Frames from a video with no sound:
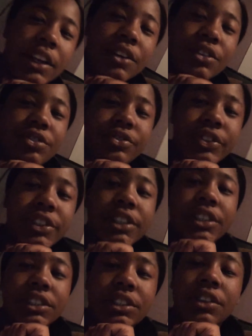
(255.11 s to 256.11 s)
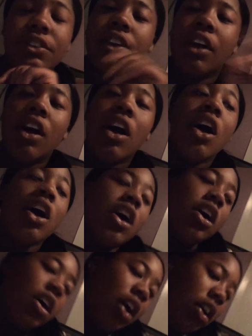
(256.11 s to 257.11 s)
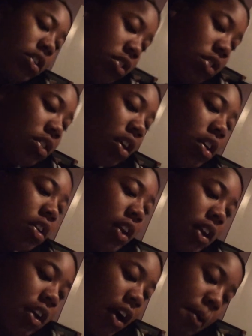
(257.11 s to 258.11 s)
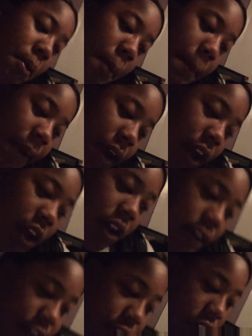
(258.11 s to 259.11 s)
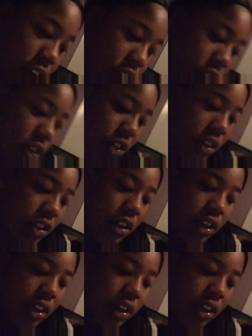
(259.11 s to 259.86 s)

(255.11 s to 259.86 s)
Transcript: Like who forgets to also, y'all, like, I'm a bad vlogger.